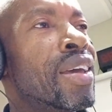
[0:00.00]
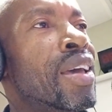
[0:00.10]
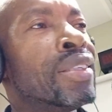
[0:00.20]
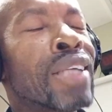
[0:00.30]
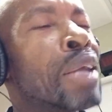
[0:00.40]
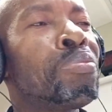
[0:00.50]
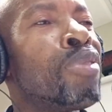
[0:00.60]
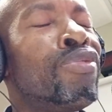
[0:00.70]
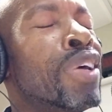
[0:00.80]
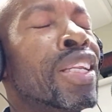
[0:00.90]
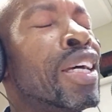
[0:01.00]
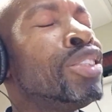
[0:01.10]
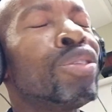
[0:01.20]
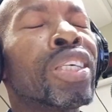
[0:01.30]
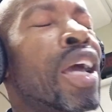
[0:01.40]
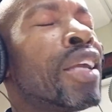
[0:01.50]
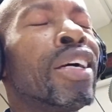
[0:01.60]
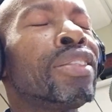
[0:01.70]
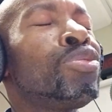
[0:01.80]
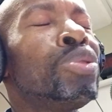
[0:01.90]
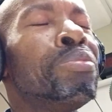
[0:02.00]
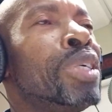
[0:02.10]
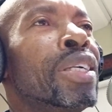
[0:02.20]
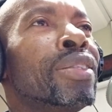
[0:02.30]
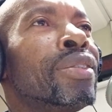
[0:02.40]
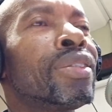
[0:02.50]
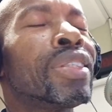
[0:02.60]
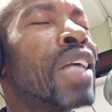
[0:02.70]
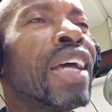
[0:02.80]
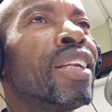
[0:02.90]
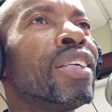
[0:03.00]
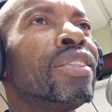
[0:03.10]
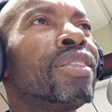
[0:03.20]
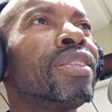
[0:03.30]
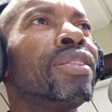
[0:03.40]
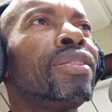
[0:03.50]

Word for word: In that pavilion, you cannot remain silent.